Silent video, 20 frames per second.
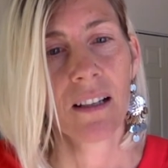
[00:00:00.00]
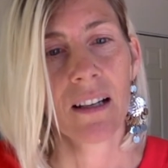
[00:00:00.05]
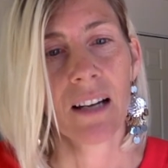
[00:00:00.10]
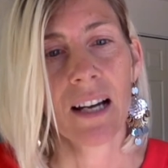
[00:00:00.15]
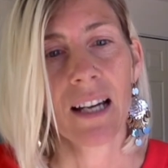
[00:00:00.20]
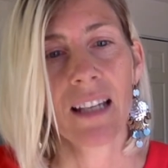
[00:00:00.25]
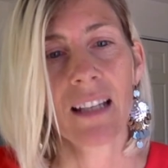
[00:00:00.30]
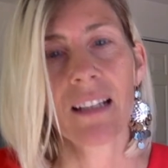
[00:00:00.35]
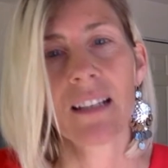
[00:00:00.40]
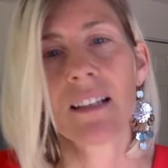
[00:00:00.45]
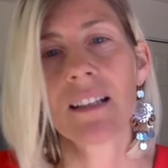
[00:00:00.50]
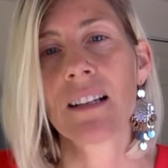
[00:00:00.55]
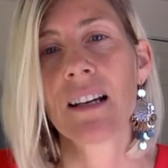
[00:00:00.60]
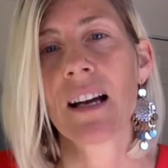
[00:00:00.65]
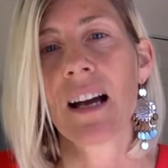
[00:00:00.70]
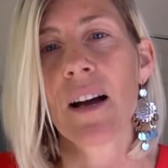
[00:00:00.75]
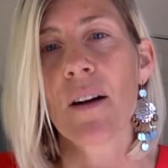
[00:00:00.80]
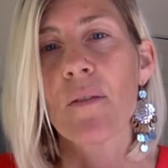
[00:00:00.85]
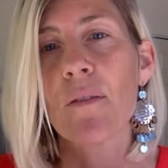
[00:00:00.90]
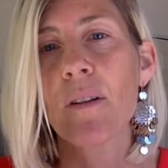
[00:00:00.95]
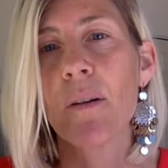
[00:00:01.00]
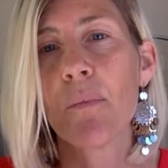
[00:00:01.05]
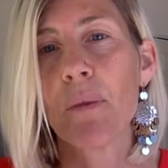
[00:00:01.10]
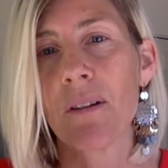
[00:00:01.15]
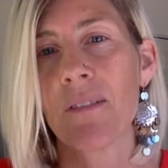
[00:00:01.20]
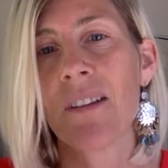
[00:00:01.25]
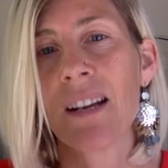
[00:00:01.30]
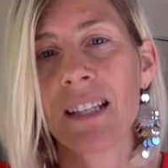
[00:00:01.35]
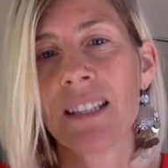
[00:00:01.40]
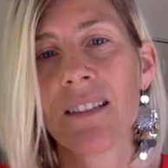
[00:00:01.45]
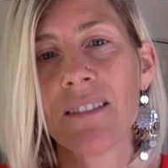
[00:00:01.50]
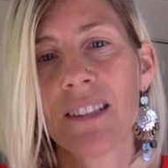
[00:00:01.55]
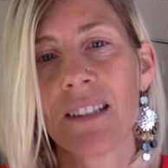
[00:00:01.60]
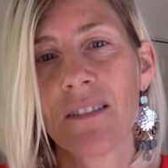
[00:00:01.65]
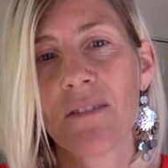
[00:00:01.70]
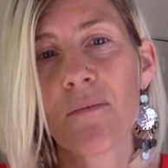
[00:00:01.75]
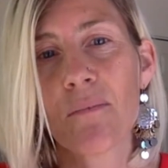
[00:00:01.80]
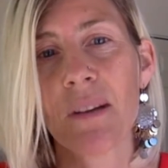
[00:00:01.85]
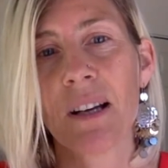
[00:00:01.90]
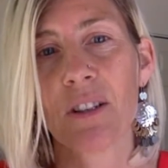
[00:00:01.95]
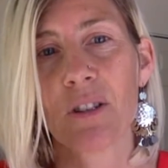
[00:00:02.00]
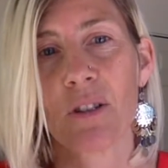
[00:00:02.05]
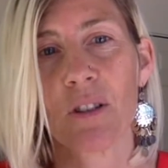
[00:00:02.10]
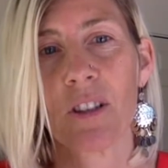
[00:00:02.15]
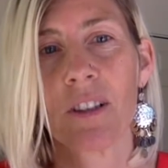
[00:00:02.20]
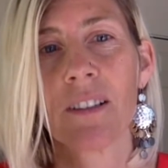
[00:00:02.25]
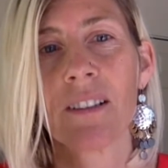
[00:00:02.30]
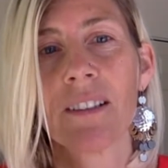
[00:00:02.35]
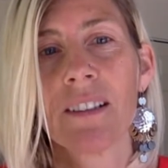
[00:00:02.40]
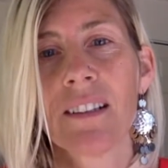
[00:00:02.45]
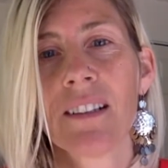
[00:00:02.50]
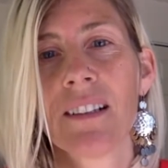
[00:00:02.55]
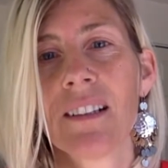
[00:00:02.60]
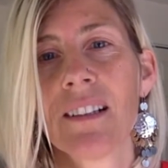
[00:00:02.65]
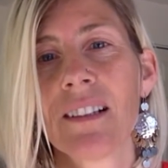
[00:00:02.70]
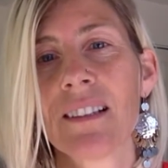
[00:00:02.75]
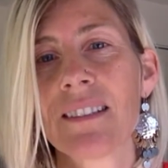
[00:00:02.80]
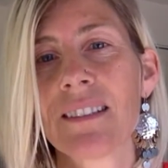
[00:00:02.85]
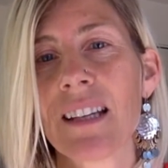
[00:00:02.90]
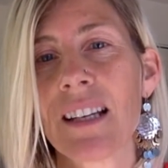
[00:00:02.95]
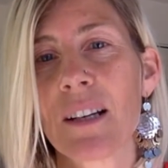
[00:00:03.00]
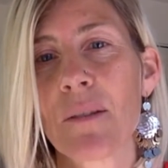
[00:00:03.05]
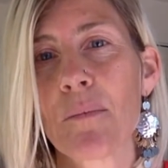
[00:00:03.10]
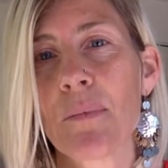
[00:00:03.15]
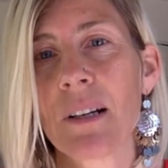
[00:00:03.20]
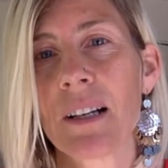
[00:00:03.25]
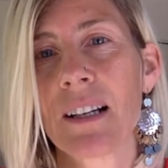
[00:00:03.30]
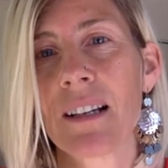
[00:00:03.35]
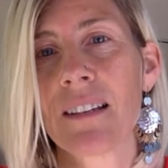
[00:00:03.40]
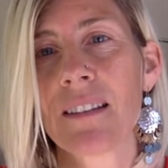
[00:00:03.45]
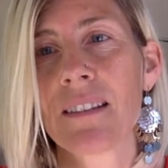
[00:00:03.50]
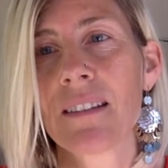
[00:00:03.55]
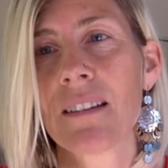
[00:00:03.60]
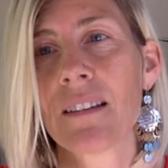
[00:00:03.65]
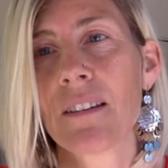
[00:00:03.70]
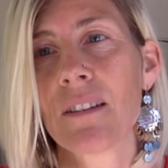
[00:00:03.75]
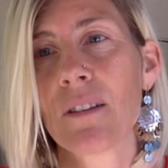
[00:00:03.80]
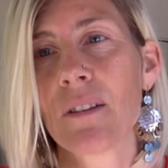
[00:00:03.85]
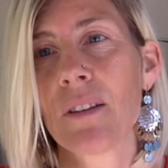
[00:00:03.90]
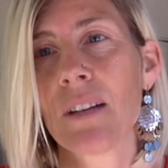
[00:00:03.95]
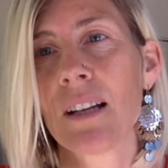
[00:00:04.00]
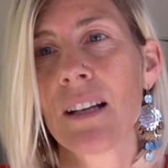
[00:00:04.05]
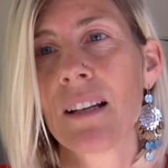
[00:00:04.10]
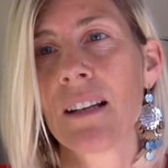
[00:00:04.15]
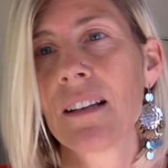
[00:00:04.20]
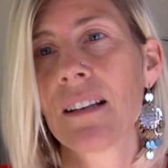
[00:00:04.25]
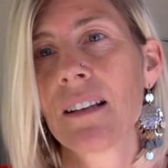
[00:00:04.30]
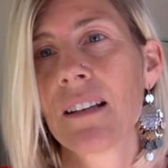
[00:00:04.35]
I can have a preventative measure set in place so that